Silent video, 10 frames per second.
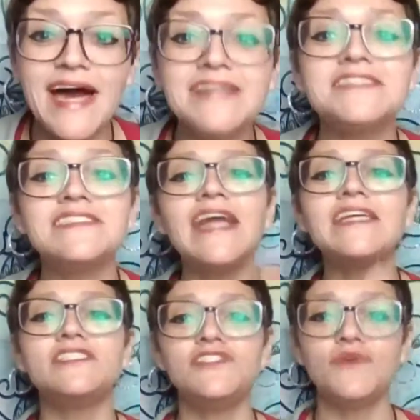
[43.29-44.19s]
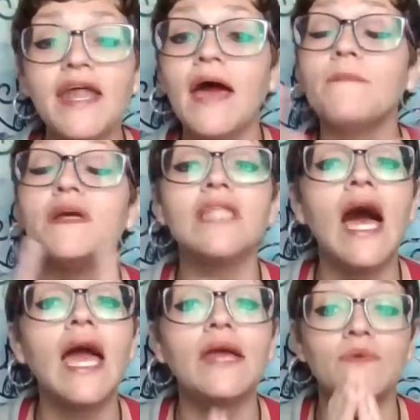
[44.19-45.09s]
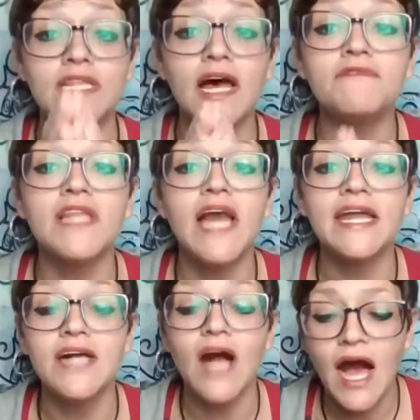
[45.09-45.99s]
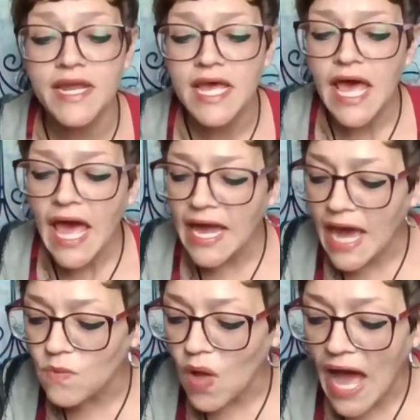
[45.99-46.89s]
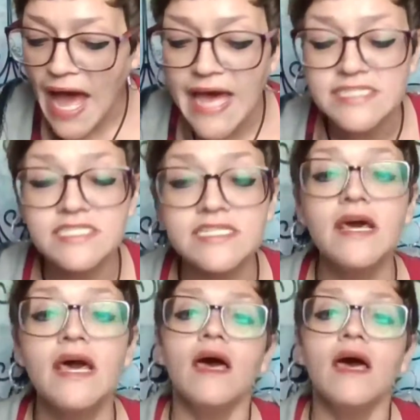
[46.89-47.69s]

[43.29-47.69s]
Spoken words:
I am aligned with love and light and God, and I will ask